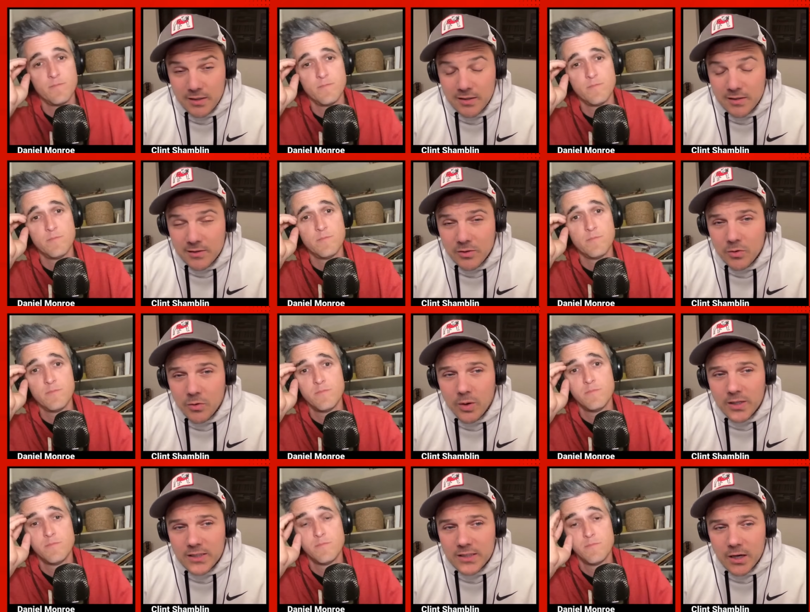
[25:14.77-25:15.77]
Speaker 1: is
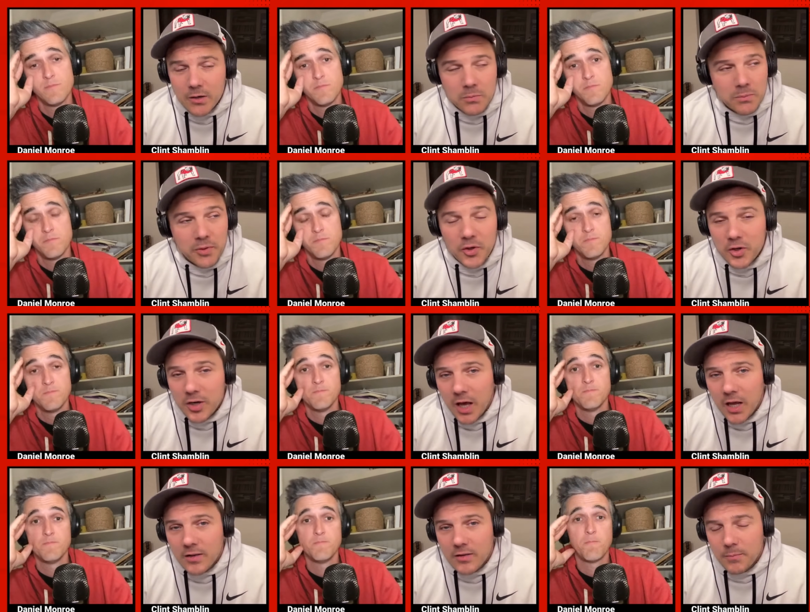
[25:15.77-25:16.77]
quite stout, but they're
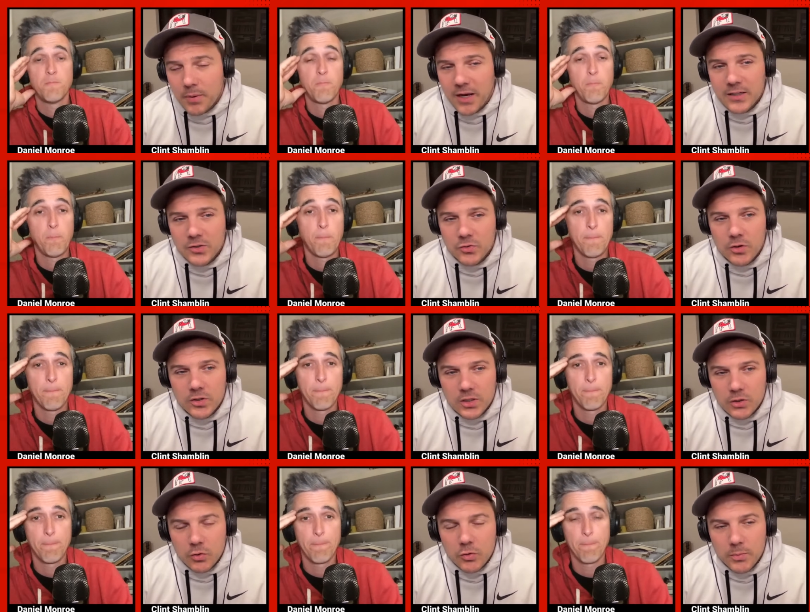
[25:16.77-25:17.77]
not the pass rush
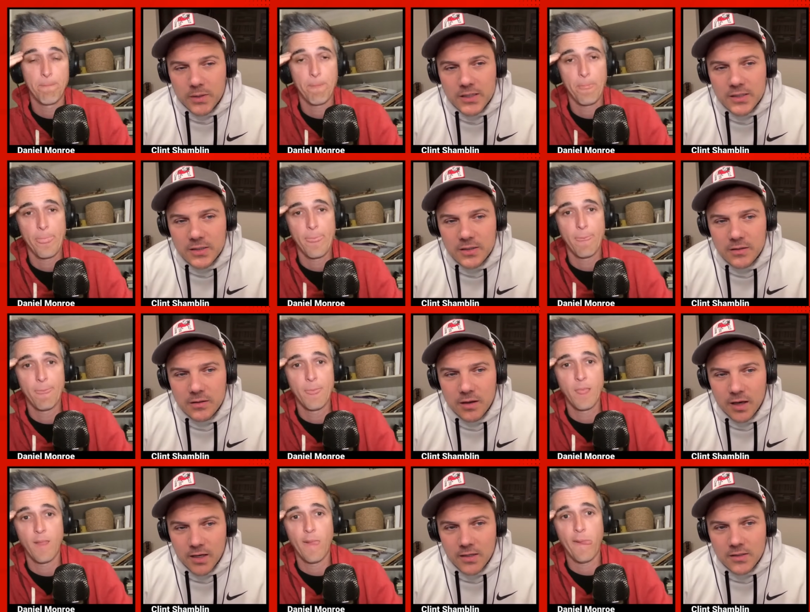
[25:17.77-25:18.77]
that Ole Miss
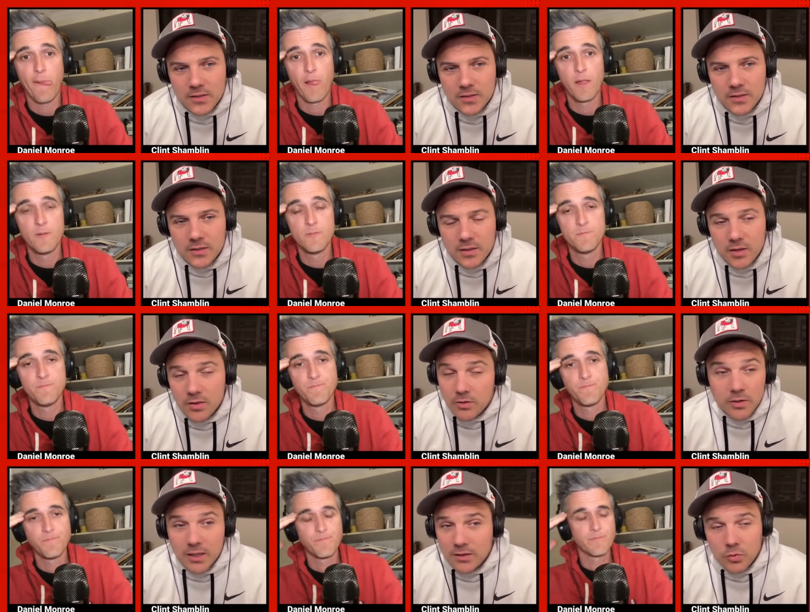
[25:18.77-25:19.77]
has.
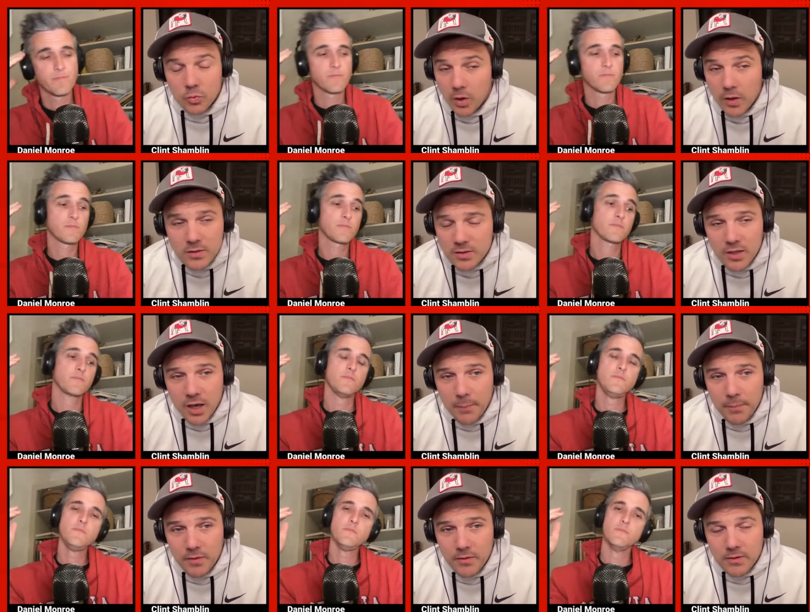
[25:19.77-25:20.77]
They're not the run
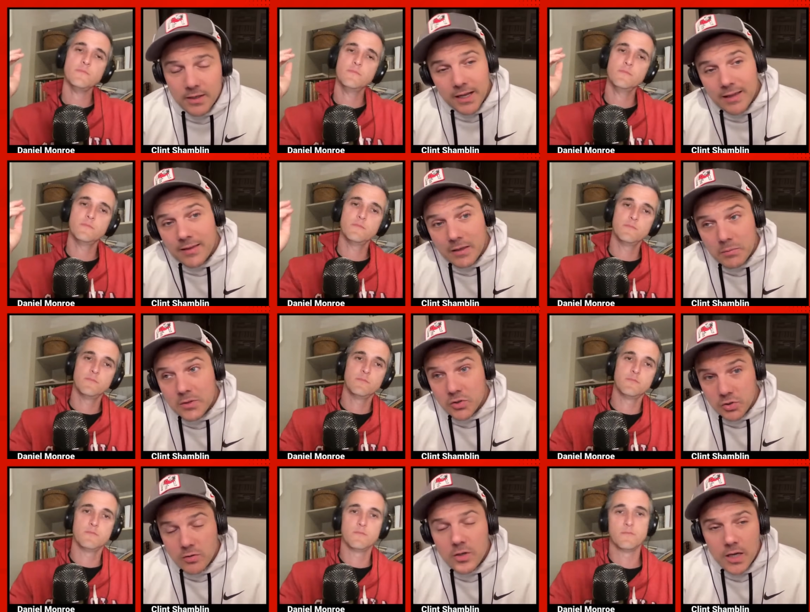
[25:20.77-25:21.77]
stop that I think
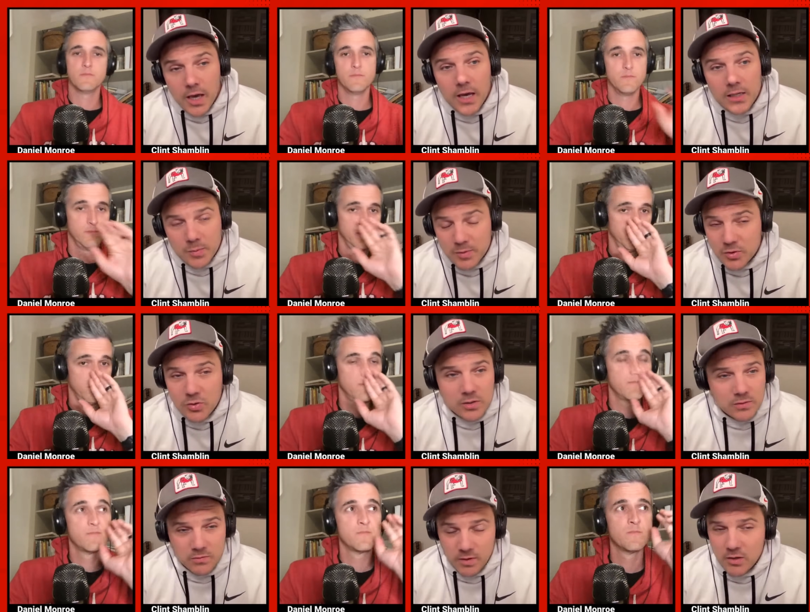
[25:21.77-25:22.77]
Missouri has.
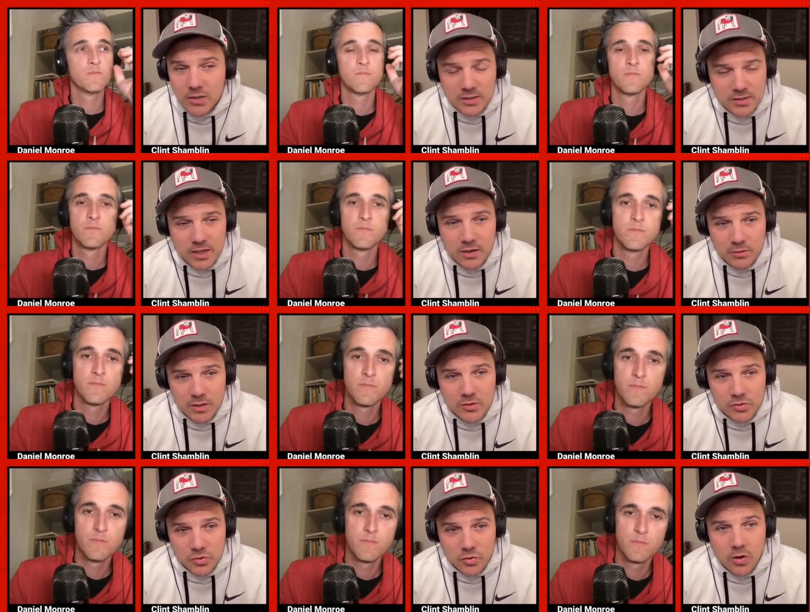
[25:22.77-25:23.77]
Missouri's very stout
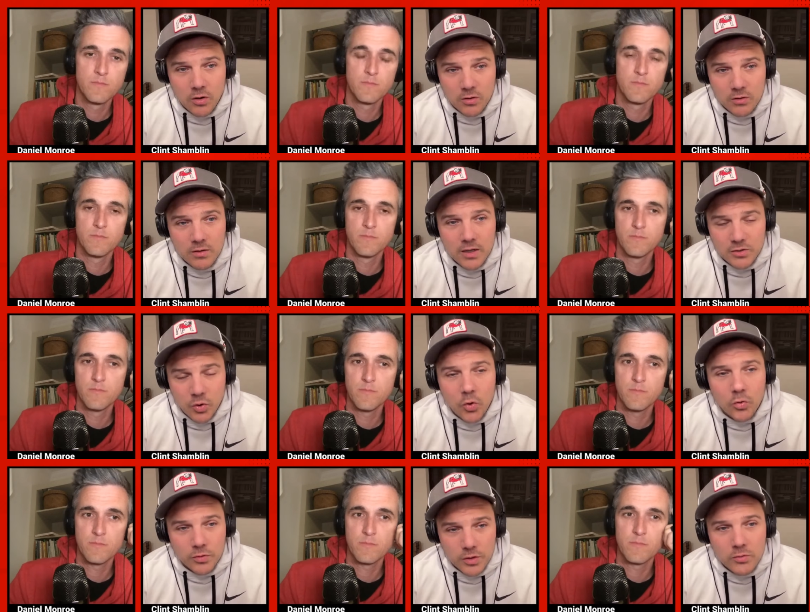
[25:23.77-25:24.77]
and strong as a
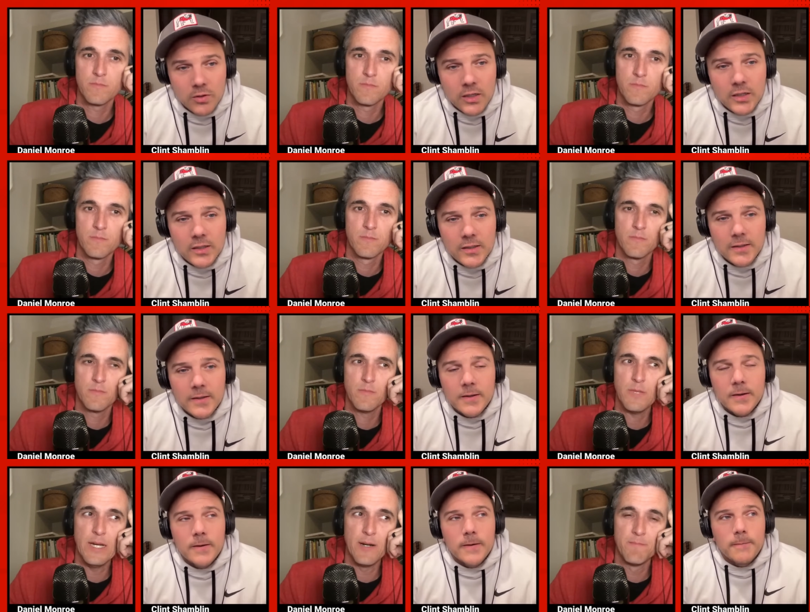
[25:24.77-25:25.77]
whole unit.
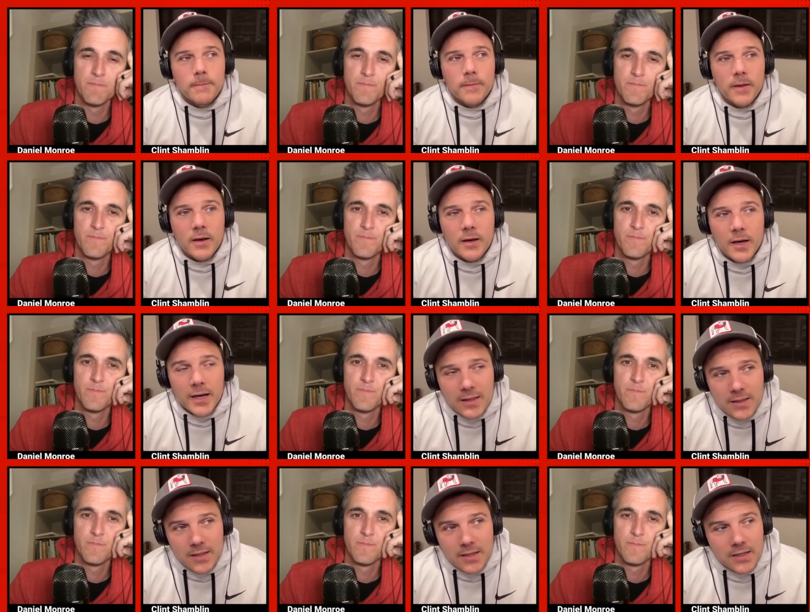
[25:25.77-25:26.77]
Yeah. I
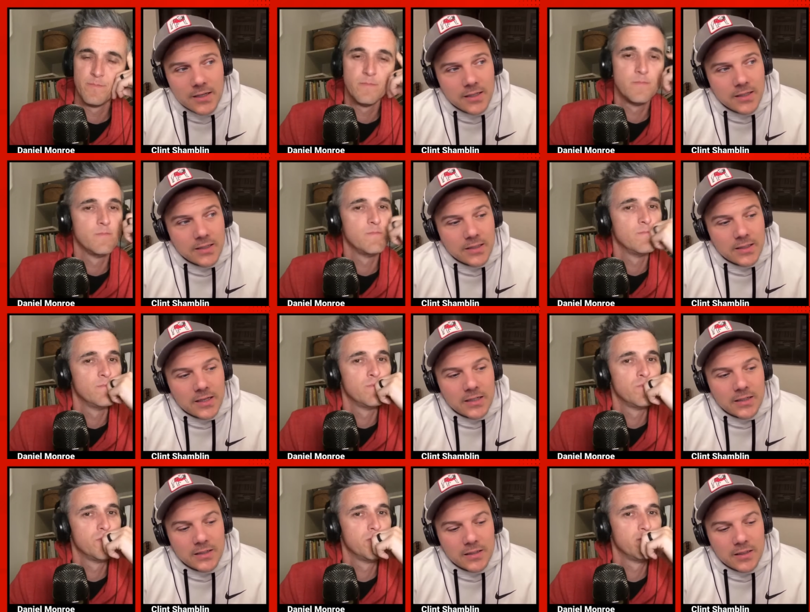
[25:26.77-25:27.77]
think
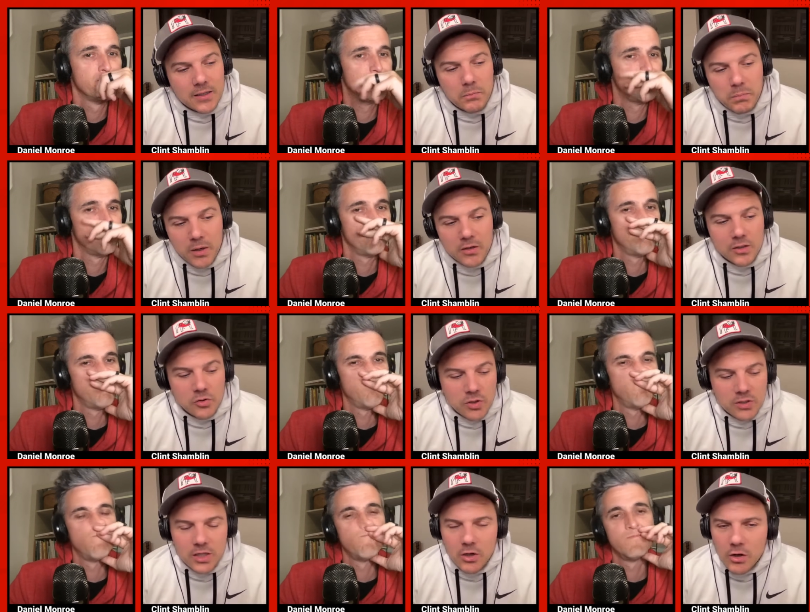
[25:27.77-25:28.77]
that compare and
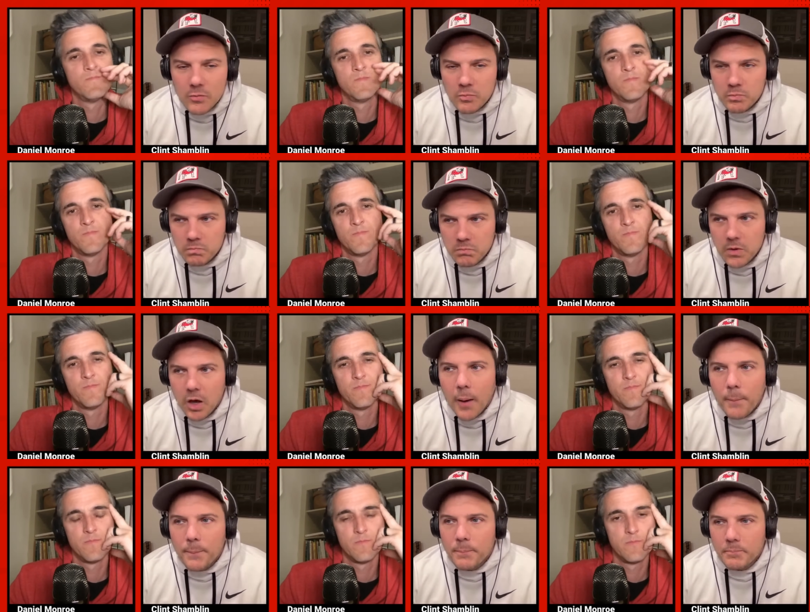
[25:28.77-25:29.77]
contrast, they are
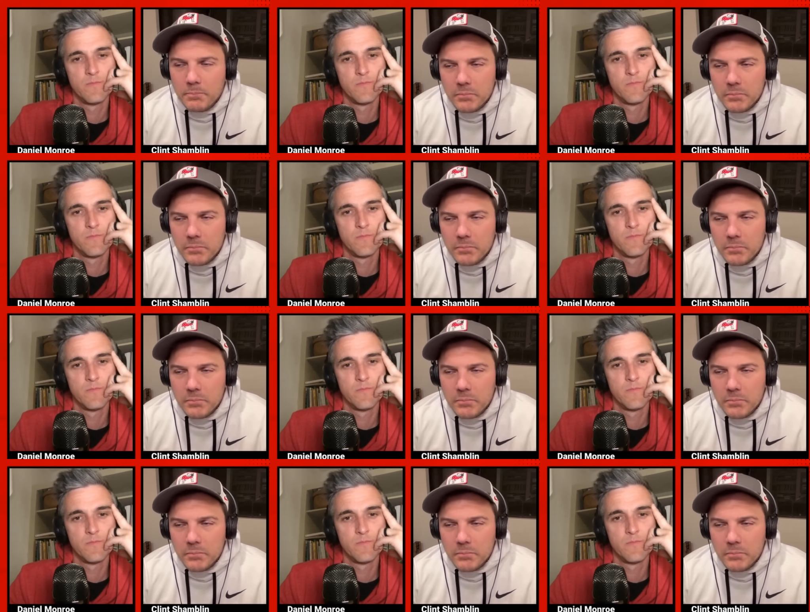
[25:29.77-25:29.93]
up